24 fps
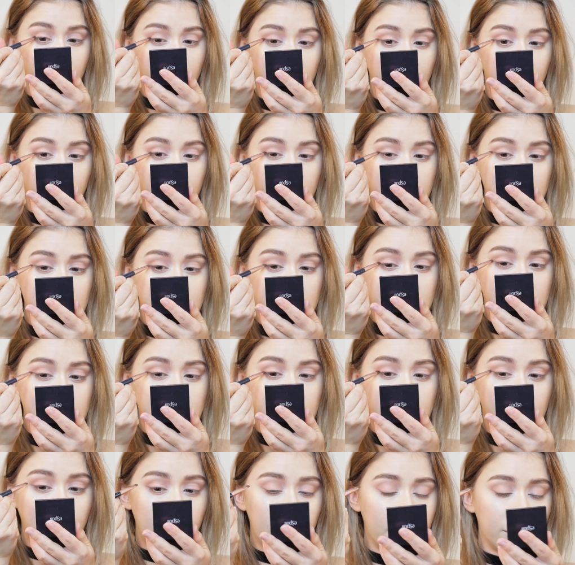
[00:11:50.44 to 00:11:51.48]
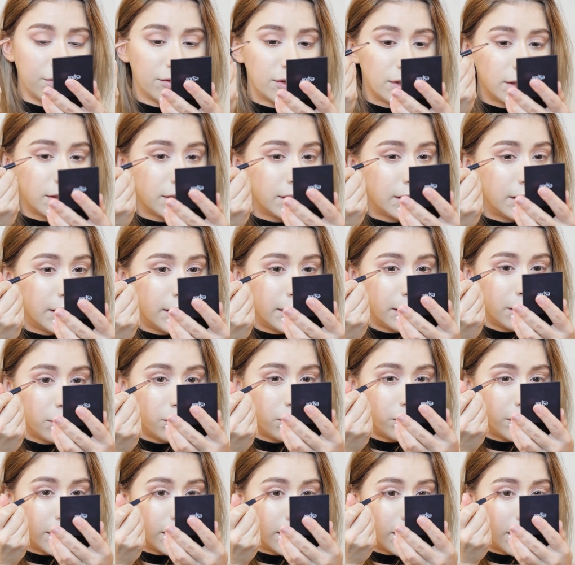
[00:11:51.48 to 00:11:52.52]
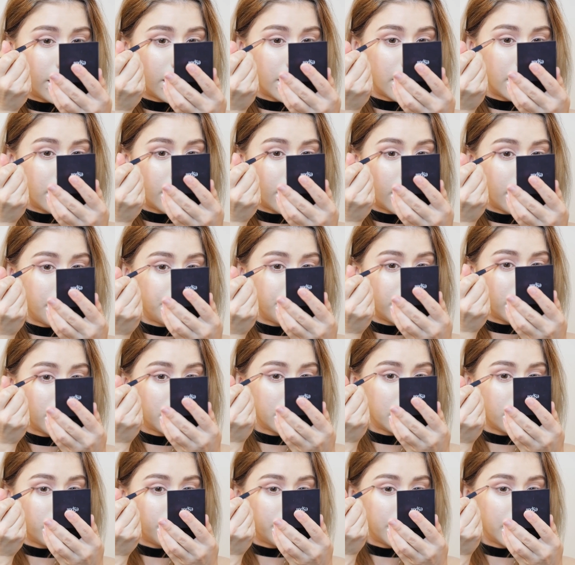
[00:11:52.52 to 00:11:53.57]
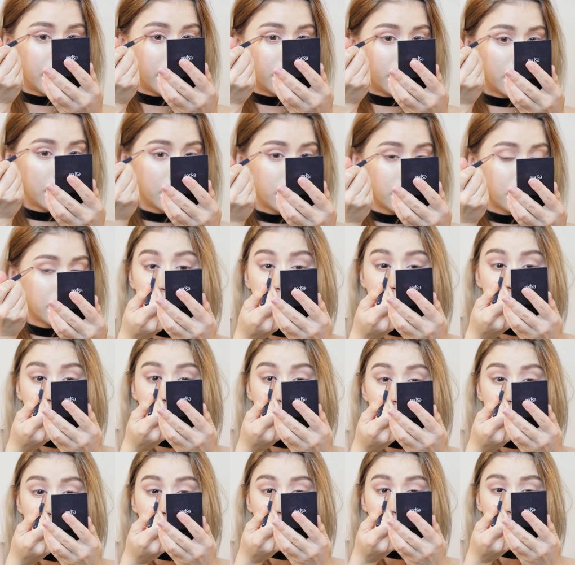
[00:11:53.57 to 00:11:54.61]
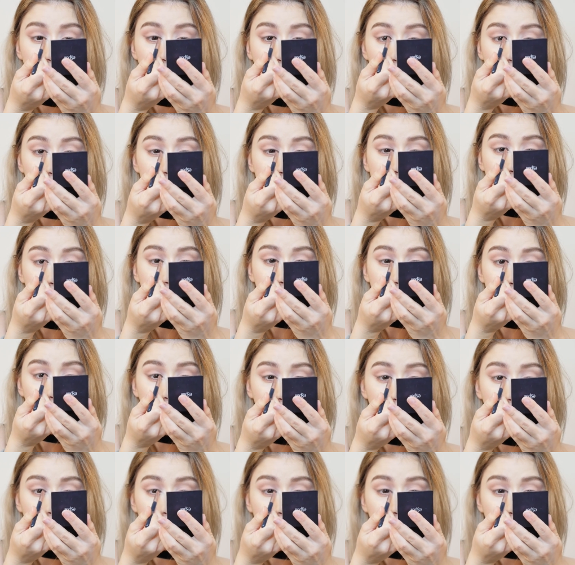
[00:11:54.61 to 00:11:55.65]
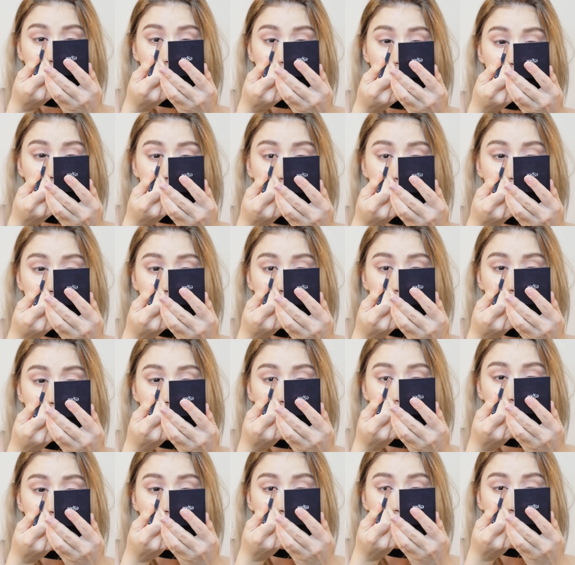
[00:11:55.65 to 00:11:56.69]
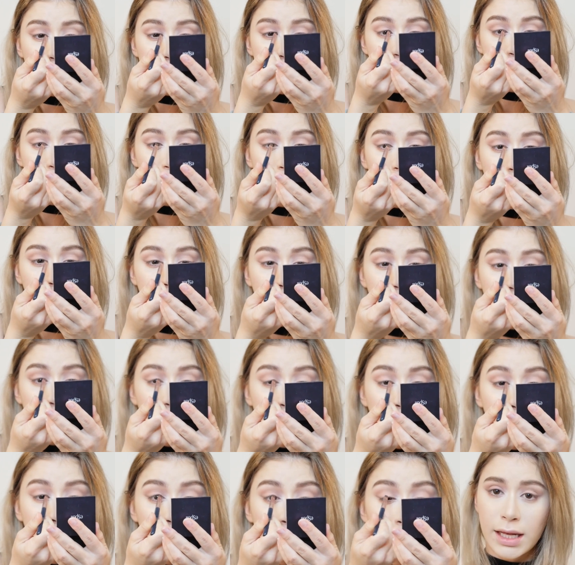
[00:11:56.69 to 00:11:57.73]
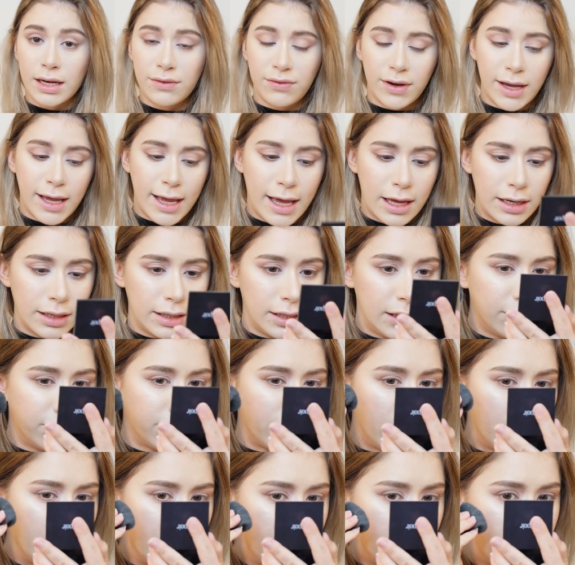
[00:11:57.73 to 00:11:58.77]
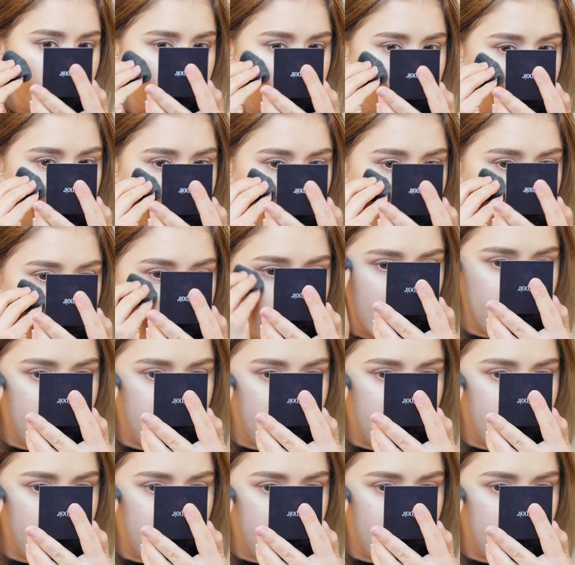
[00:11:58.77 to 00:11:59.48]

And then softly winging it up a little bit. And pulling that color all the way to the inner corner as well. Then if I had any fallout, I'm just going to